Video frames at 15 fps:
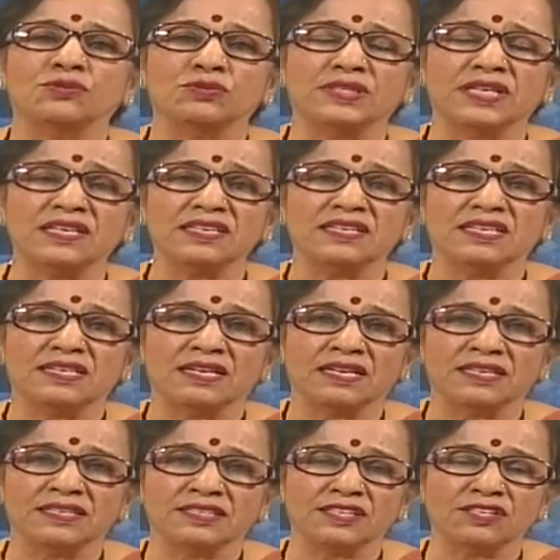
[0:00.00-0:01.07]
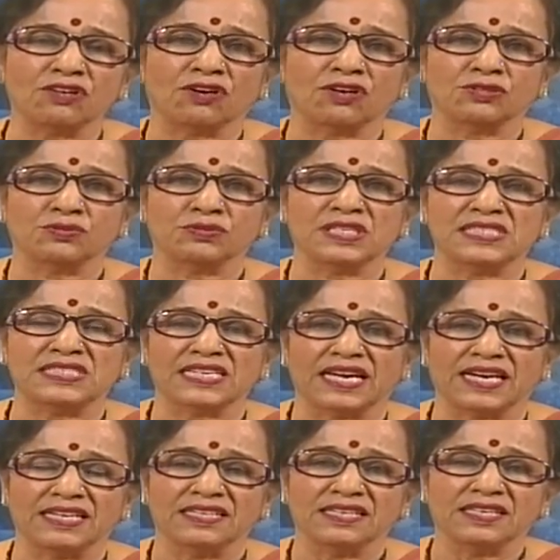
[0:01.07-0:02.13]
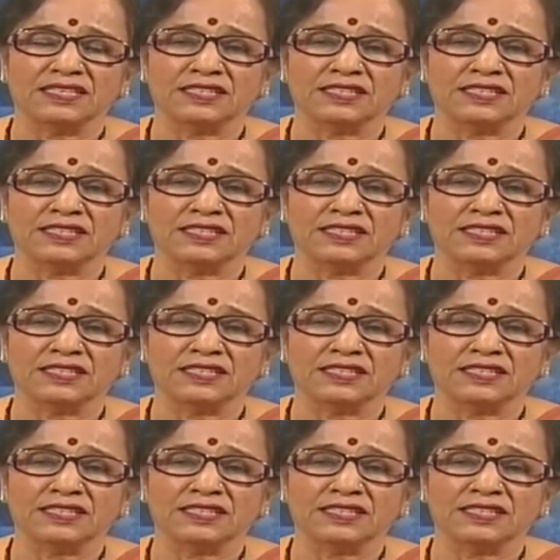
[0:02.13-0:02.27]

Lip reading: to the learner or to the child.